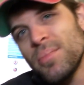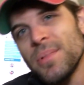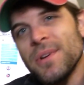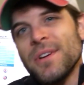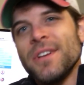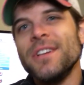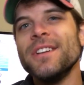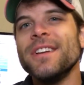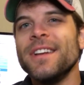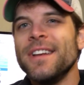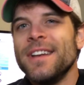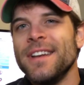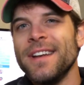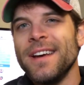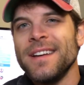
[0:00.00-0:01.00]
pretty
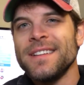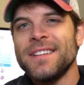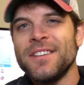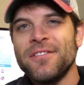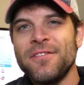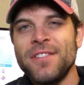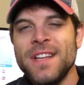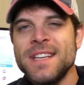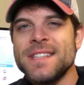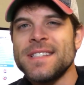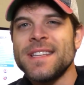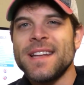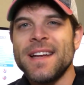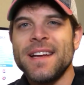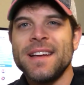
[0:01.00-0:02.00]
nice little fleece
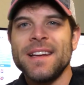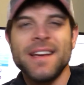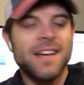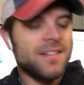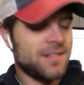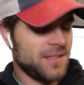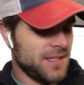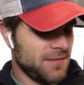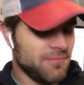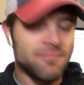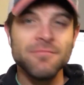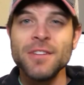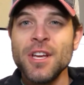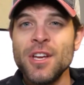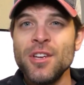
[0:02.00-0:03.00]
that I actually
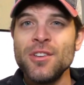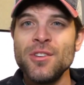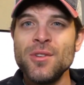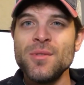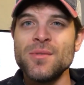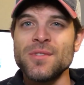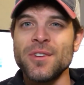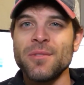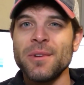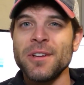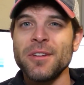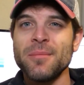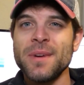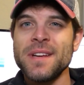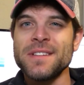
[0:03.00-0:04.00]
use on a
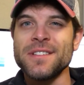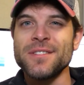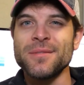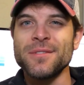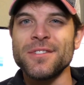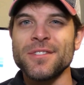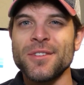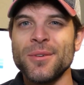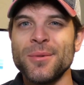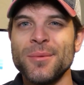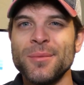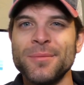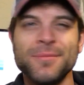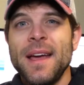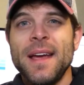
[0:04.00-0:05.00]
regular basis, is cool.
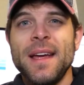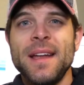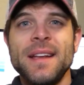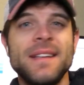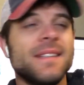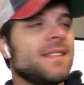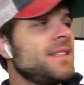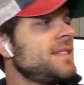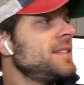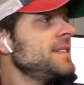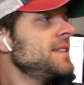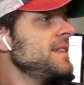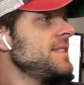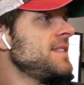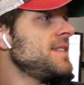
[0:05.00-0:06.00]
And
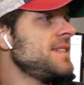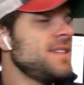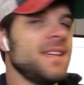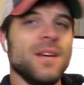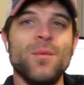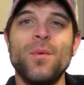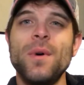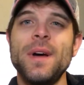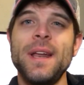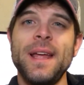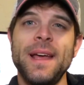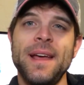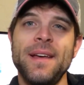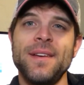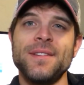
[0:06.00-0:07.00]
let's see, what
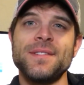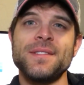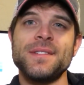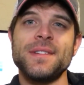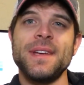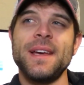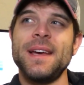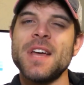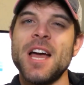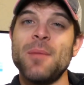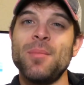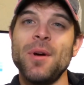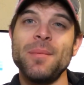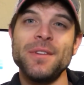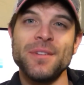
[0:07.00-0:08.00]
else? I
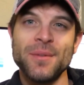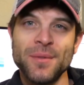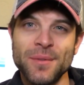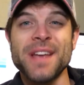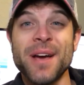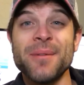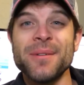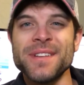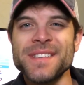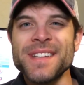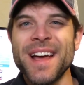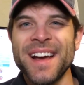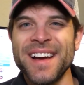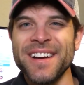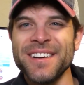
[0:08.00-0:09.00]
probably don't sound as
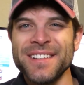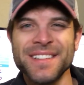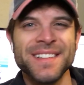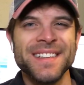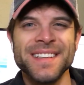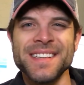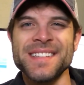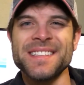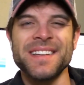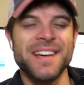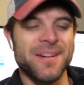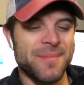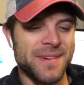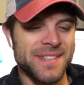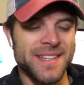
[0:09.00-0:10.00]
tired this
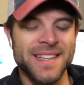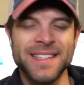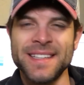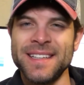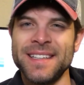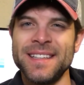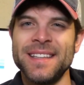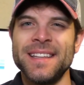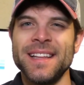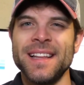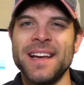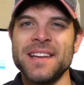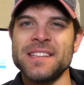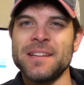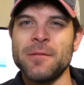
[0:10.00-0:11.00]
time as I did the
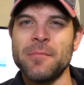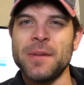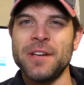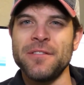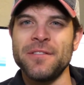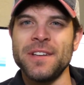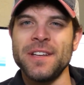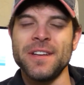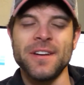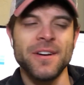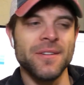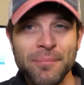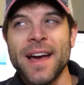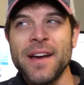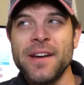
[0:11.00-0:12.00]
last time I made a video.
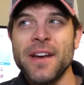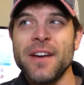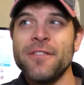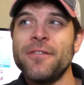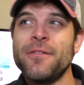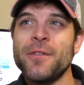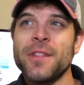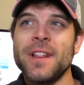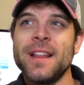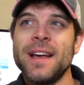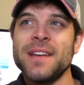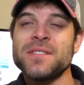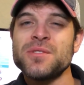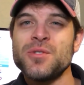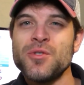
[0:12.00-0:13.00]
I have, for the
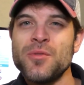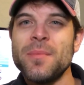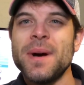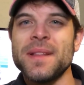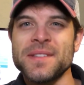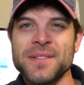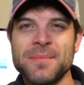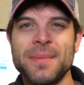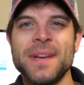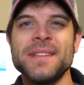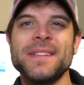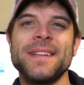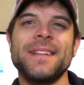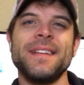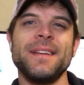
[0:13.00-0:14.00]
last two months,
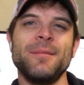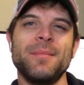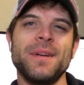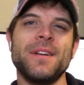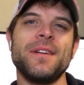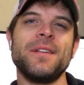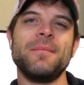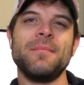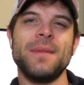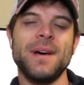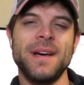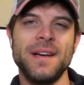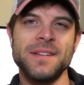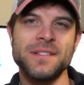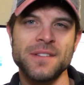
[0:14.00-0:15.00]
basically been on
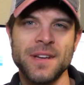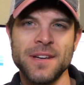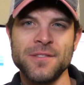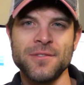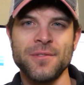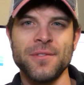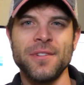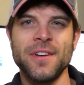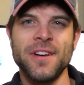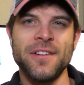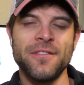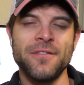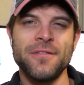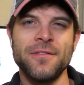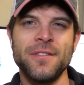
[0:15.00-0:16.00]
my schedule
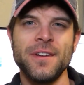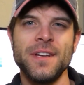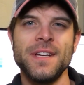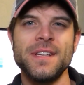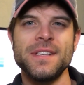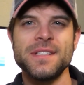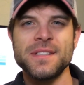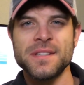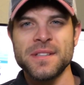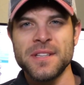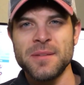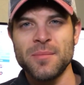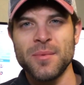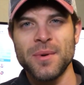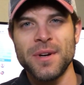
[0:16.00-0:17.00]
of
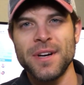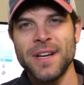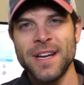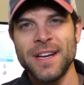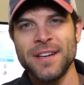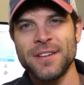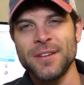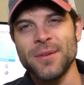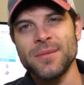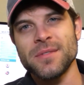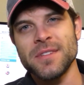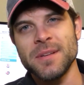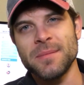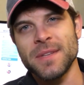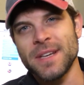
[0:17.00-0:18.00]
sleep one night, don't
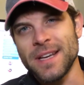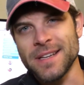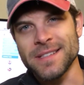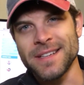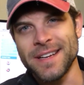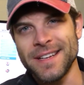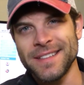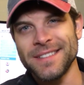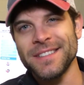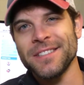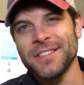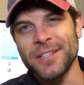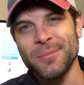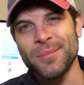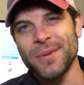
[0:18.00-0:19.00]
sleep the next night.
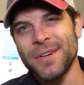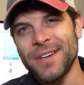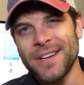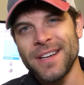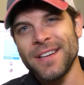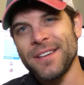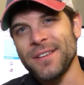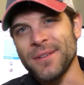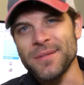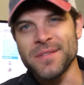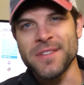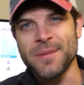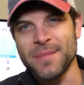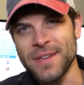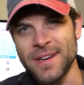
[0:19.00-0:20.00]
Sleep one night, don't
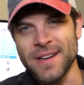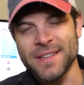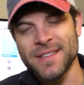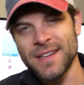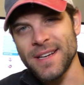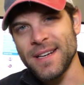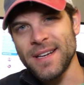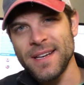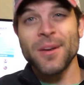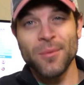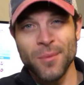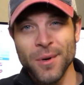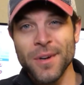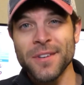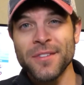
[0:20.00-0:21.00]
sleep the next night. It
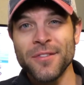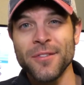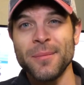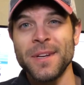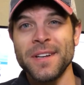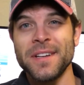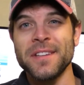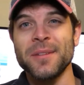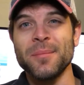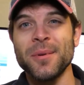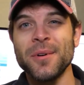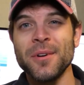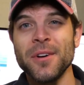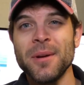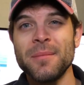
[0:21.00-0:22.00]
worked for me to get the
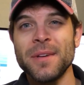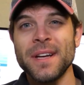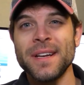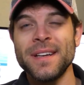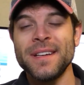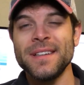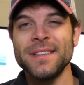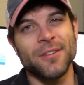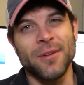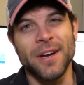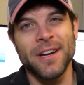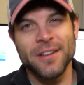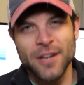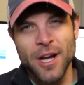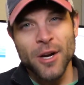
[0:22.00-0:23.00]
program done.
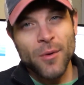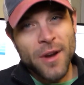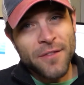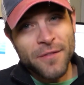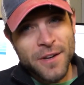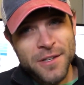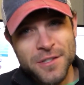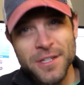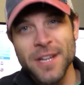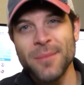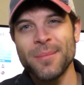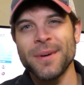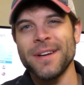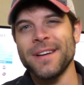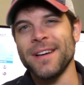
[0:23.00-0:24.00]
Granted, not quite finished yet,
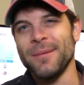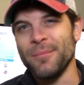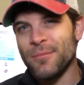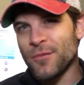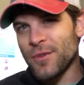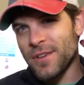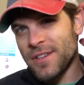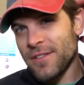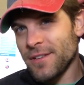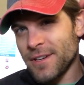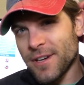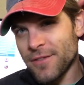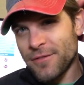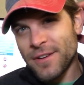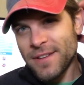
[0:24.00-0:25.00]
but I'm relatively
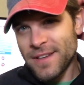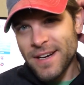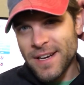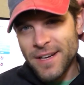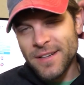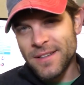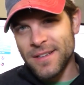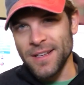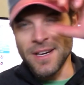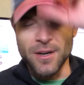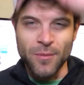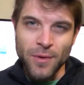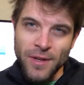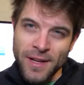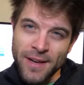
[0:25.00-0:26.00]
confident that I, that I
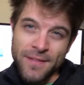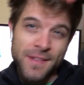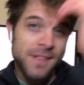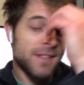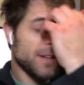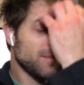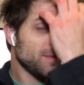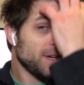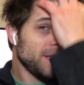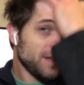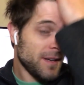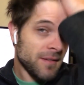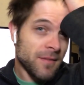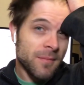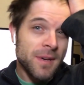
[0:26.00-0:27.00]
will have this done by the
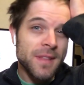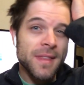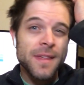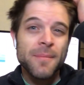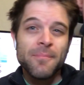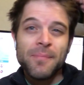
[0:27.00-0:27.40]
end of the month.